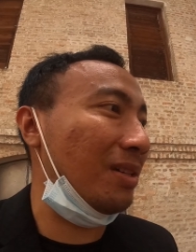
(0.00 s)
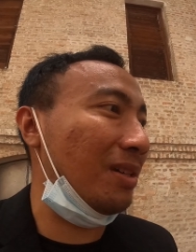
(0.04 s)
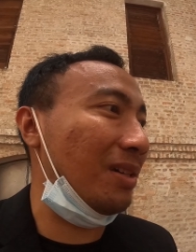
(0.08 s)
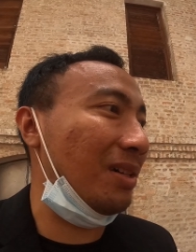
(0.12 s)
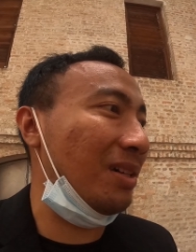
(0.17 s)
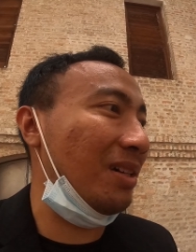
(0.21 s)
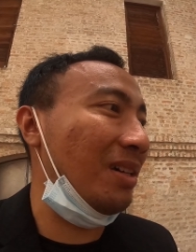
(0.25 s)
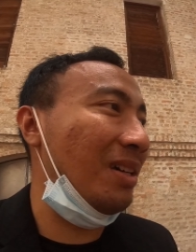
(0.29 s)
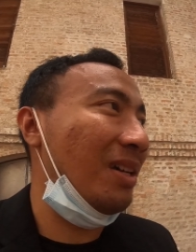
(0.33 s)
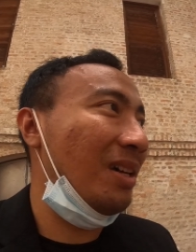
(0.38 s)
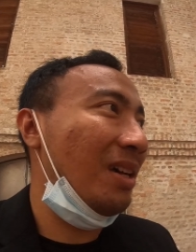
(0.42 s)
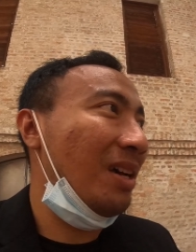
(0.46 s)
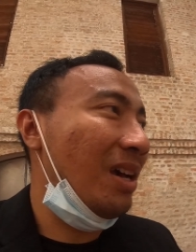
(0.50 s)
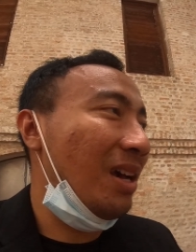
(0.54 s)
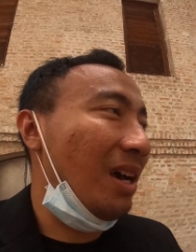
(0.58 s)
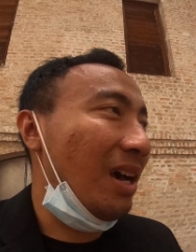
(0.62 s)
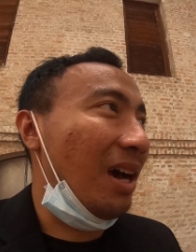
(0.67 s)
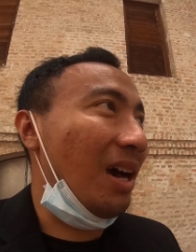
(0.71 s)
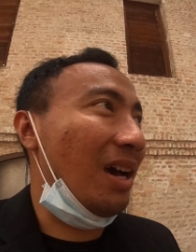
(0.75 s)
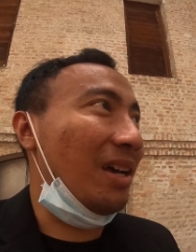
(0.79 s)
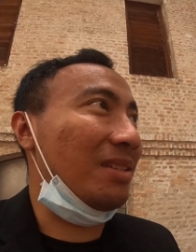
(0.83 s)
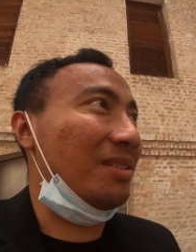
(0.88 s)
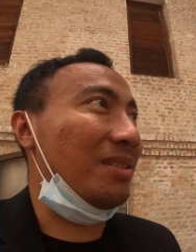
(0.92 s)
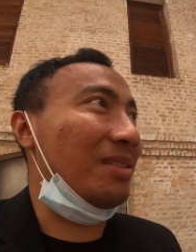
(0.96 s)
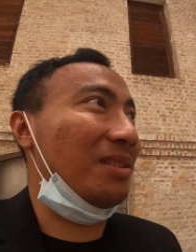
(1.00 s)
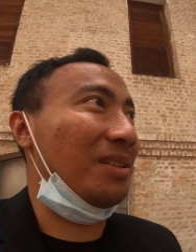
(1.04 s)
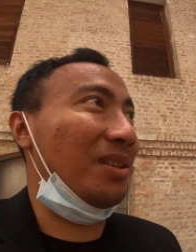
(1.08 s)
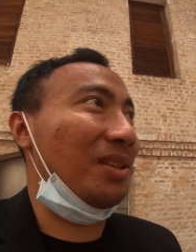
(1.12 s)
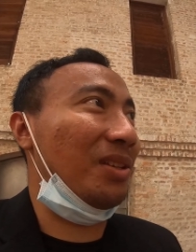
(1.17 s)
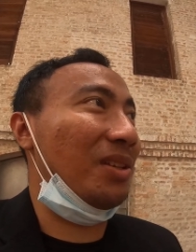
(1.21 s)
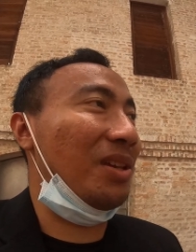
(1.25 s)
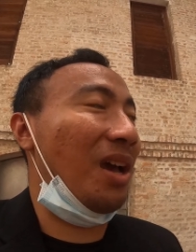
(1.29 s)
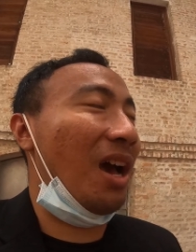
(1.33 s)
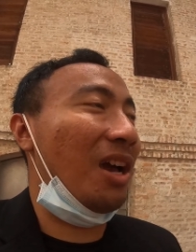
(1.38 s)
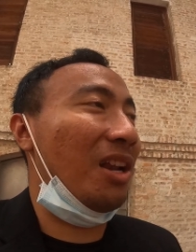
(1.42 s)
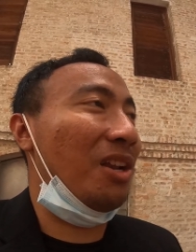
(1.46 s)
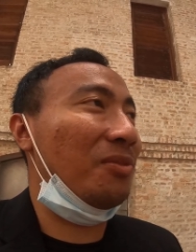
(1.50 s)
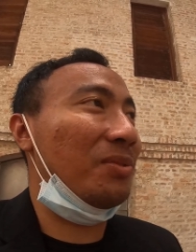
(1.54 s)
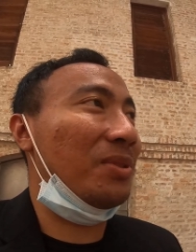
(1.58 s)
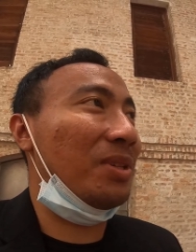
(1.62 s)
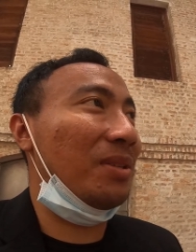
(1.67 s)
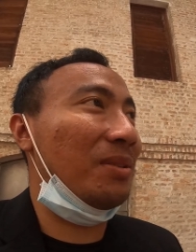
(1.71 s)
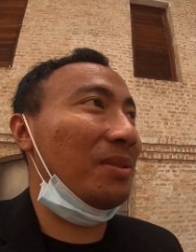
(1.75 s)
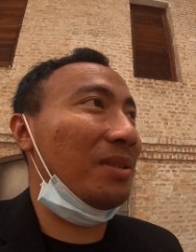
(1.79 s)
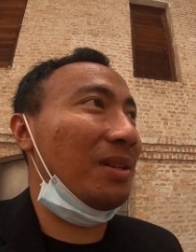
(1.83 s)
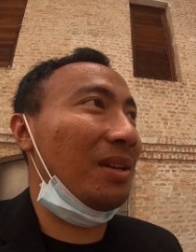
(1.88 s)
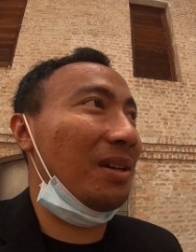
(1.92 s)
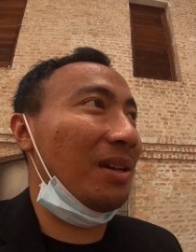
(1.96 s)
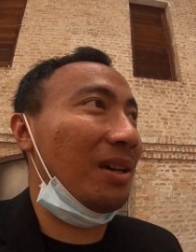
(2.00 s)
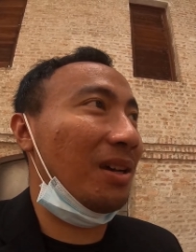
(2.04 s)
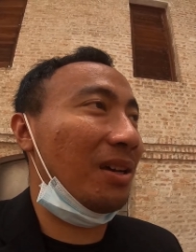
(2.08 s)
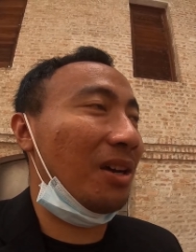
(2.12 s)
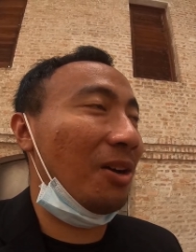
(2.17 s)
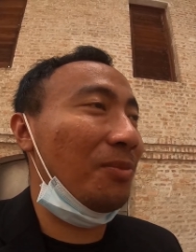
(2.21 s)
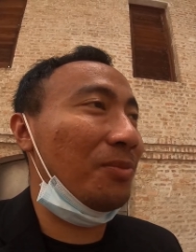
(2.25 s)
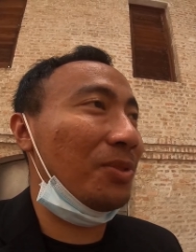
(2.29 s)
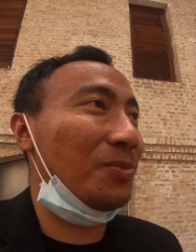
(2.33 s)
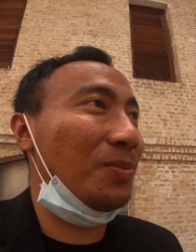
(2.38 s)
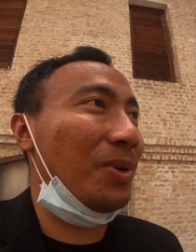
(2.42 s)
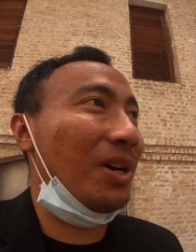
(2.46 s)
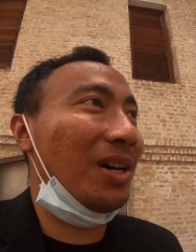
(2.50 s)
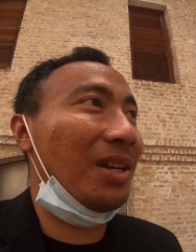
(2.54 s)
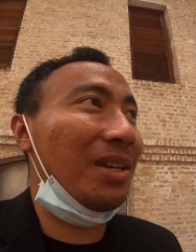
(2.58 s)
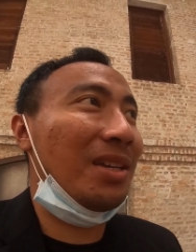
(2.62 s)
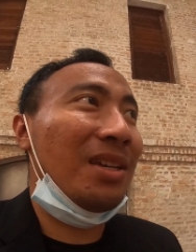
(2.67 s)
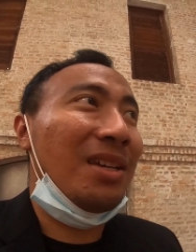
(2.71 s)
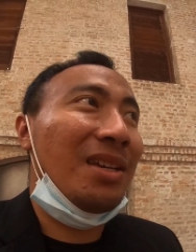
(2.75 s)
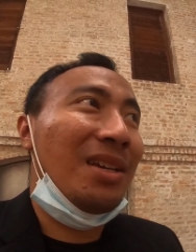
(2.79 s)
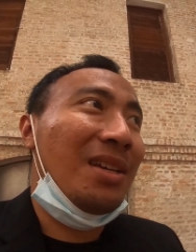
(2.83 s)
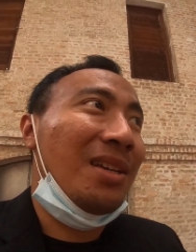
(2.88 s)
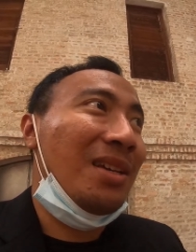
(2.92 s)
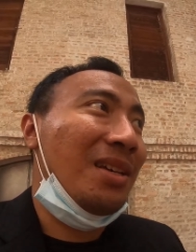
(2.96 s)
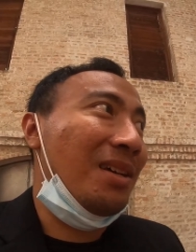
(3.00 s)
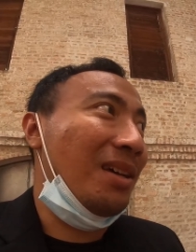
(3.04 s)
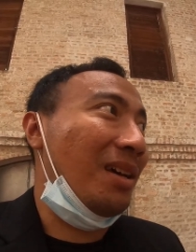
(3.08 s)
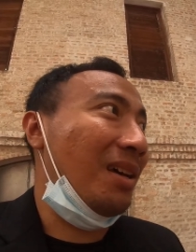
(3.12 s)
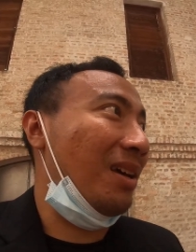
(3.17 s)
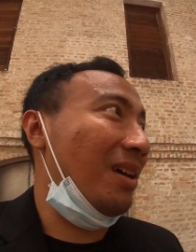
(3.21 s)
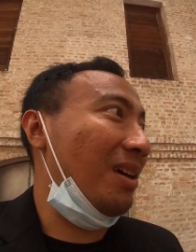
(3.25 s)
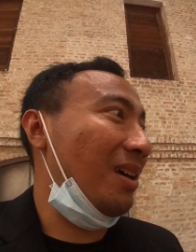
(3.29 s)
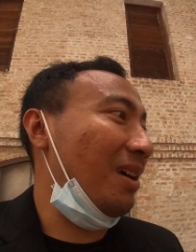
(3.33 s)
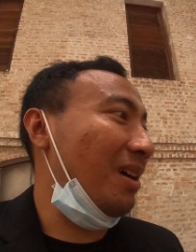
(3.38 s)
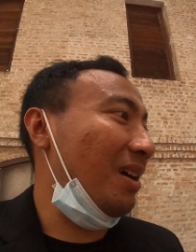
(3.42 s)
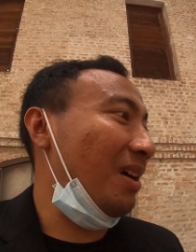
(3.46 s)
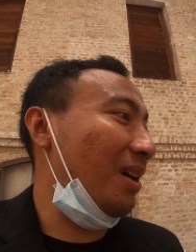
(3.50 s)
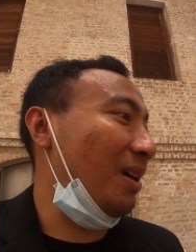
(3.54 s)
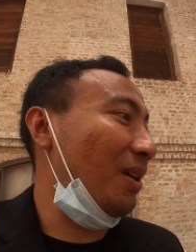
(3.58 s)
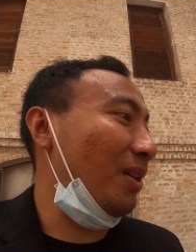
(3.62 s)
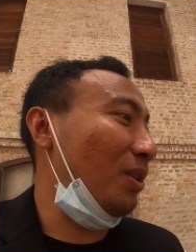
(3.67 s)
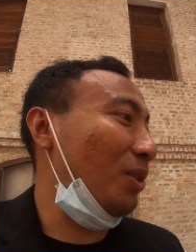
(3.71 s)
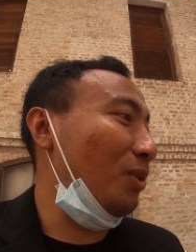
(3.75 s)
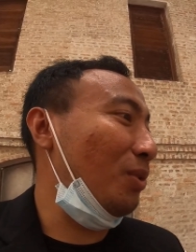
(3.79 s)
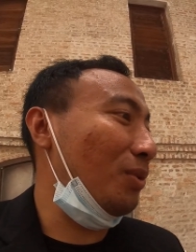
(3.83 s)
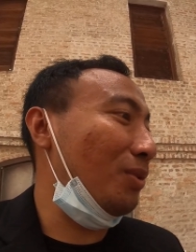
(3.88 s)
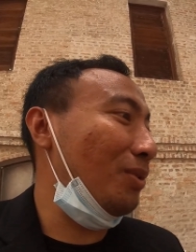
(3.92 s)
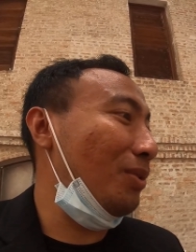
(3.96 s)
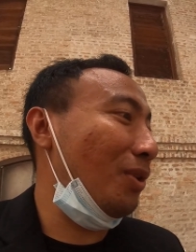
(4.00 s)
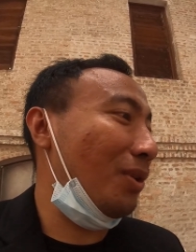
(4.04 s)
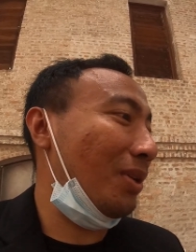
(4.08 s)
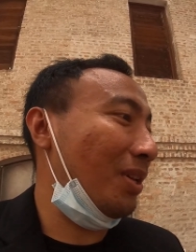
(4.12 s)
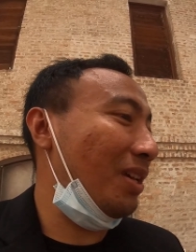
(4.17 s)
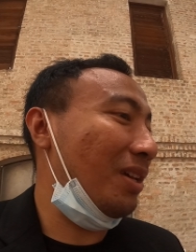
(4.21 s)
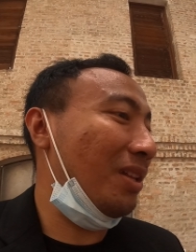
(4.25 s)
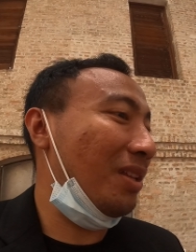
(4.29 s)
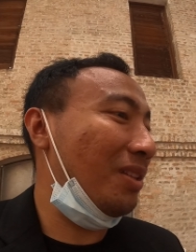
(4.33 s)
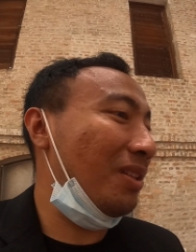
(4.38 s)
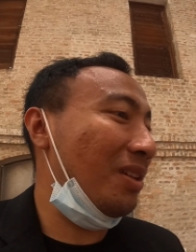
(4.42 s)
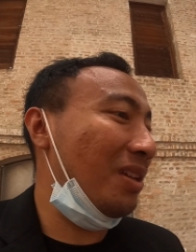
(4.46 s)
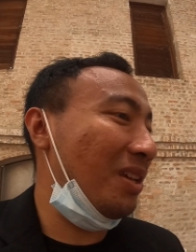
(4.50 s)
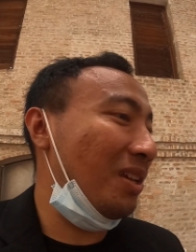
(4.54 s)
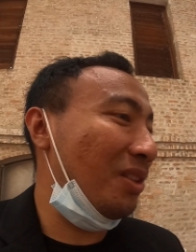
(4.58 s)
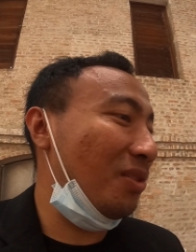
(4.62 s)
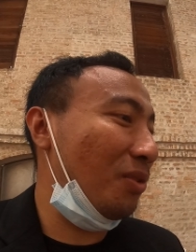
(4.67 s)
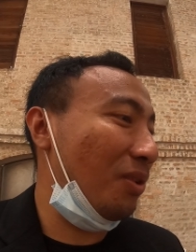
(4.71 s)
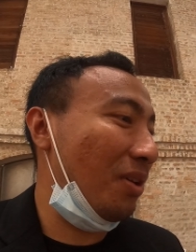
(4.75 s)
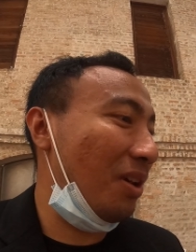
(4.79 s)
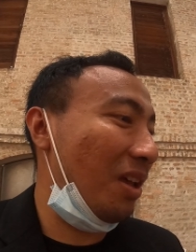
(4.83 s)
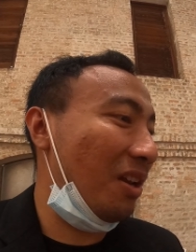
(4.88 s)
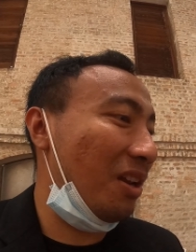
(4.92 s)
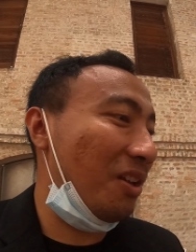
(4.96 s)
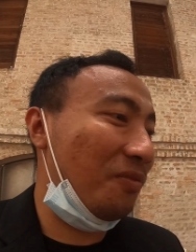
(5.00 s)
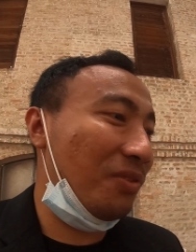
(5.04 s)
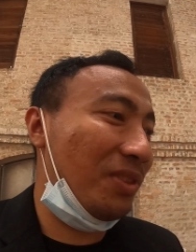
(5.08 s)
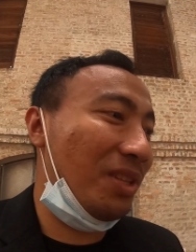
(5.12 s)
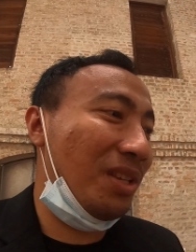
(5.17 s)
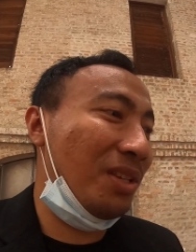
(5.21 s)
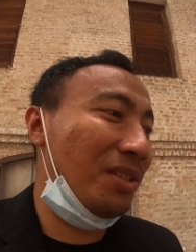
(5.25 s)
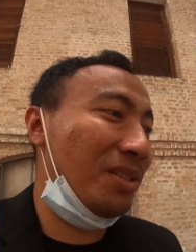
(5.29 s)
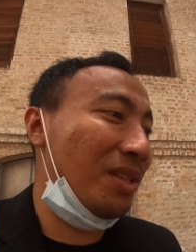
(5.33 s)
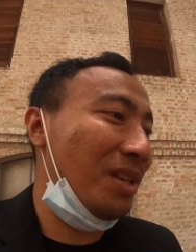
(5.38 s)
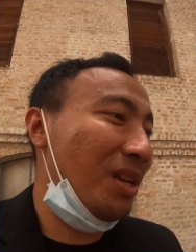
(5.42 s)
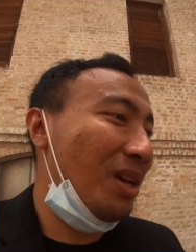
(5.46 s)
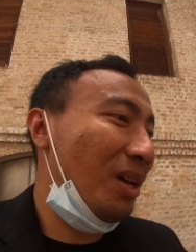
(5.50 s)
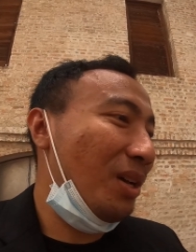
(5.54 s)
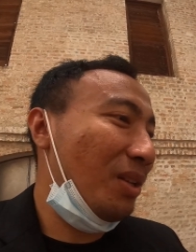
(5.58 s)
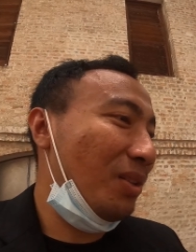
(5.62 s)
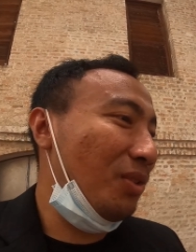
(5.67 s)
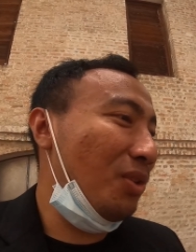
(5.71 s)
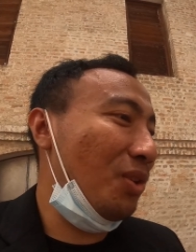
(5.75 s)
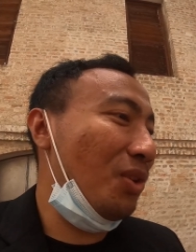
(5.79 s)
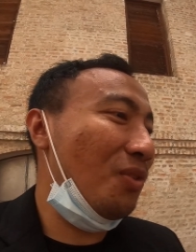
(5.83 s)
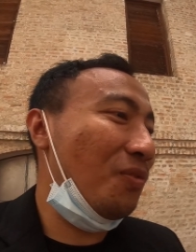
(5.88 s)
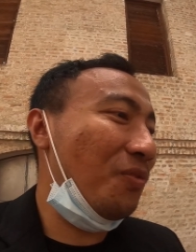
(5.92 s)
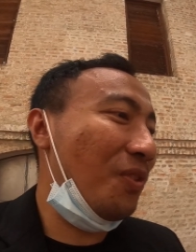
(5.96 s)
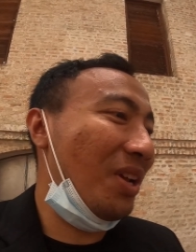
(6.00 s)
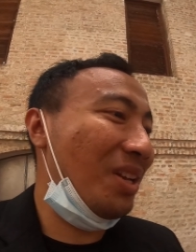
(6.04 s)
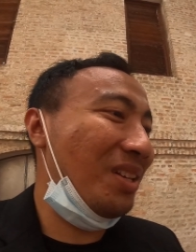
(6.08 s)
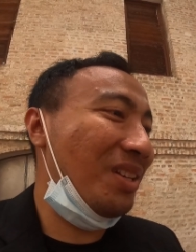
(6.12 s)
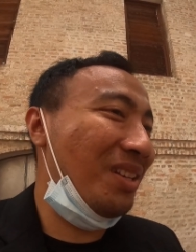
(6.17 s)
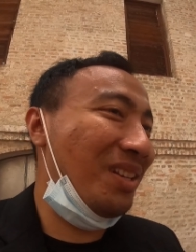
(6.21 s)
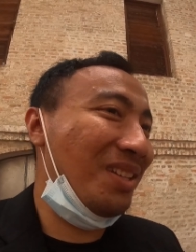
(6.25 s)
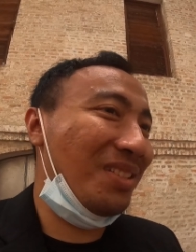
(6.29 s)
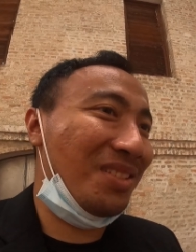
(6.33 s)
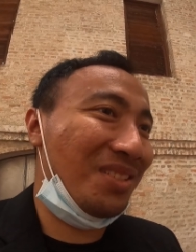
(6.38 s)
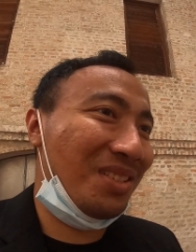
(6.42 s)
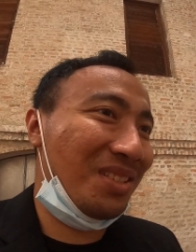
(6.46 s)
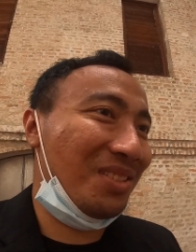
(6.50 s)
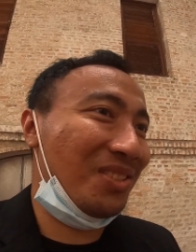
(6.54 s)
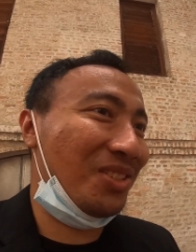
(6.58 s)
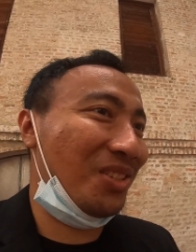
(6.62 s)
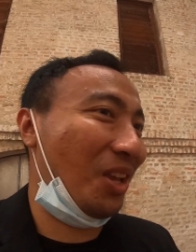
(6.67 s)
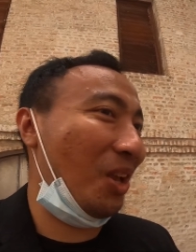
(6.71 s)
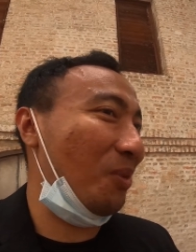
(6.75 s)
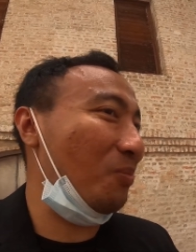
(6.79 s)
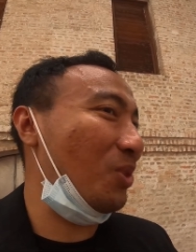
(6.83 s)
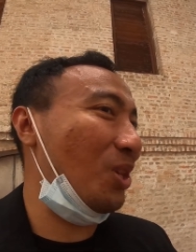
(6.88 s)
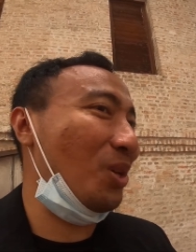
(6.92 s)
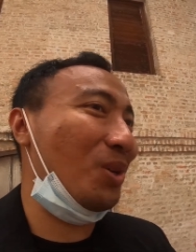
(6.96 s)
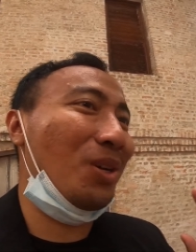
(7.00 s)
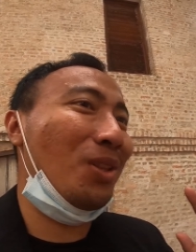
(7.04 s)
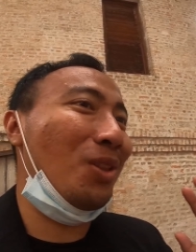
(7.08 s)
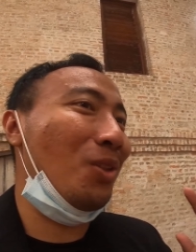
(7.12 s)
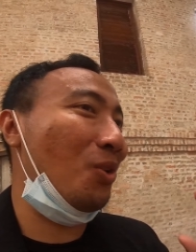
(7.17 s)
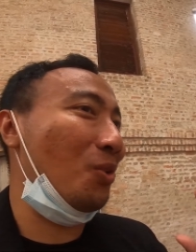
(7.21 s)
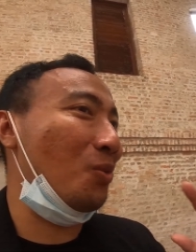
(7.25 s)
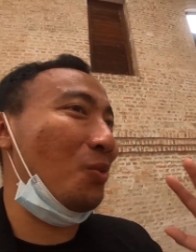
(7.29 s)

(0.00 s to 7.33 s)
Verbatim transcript: Uh, as adoption uh, comes by, uh, you're not getting into NFTs. Do you find this skeptical